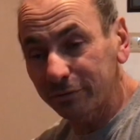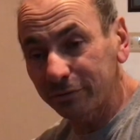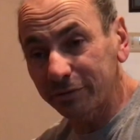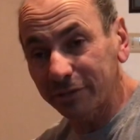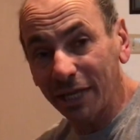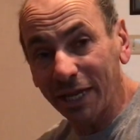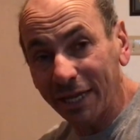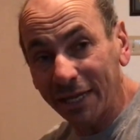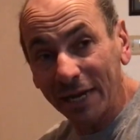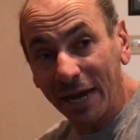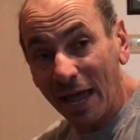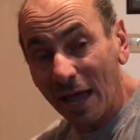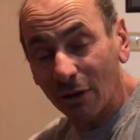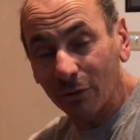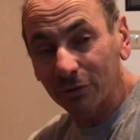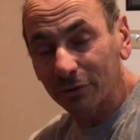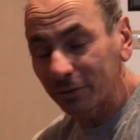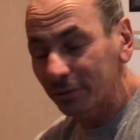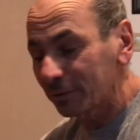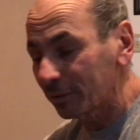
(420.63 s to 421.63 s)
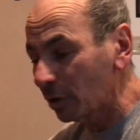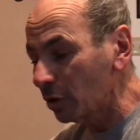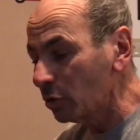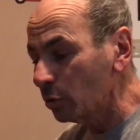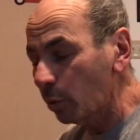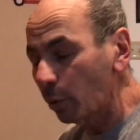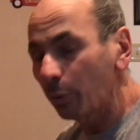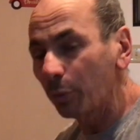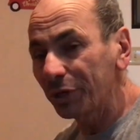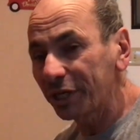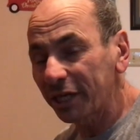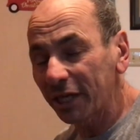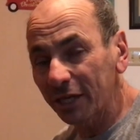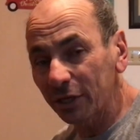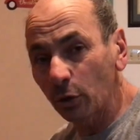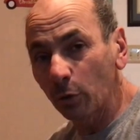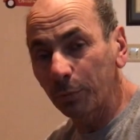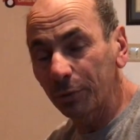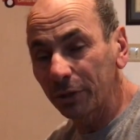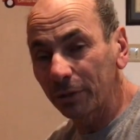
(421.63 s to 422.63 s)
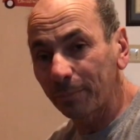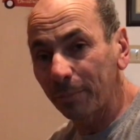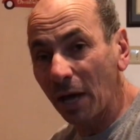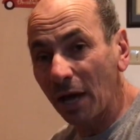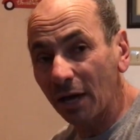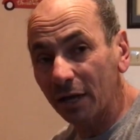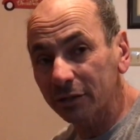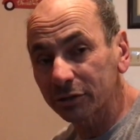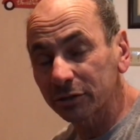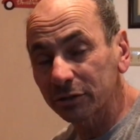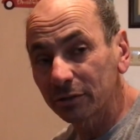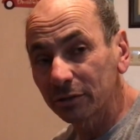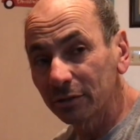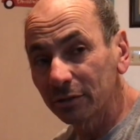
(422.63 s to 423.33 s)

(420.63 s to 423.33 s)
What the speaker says: take it out. No, well, we can't open the box.